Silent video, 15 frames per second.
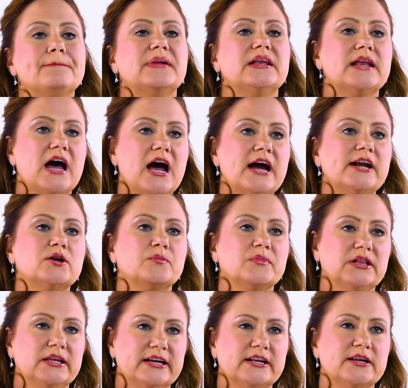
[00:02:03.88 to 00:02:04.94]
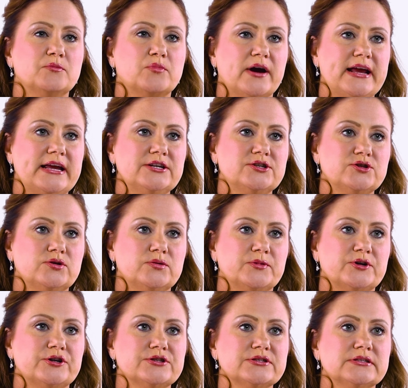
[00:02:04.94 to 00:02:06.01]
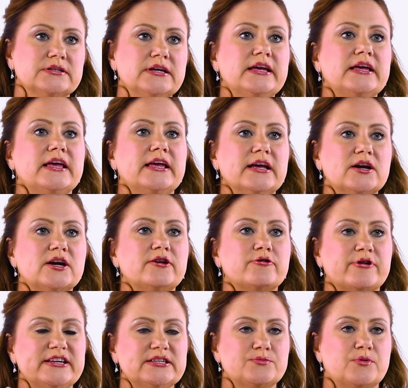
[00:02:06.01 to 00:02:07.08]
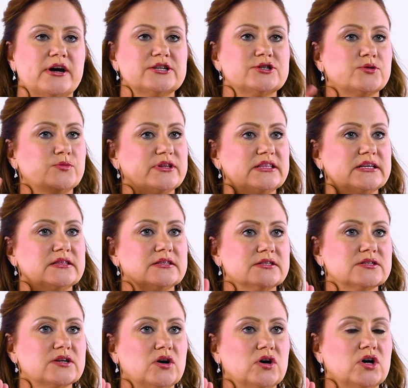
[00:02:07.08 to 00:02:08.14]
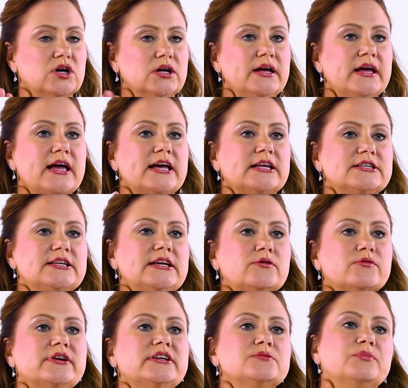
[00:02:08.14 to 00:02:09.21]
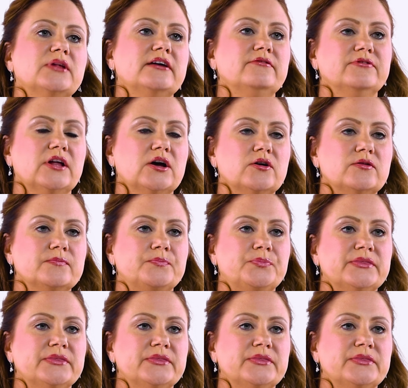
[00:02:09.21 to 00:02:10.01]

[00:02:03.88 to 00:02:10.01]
benign or malignant brain tumors, increased pressure within the skull, and decreased blood flow.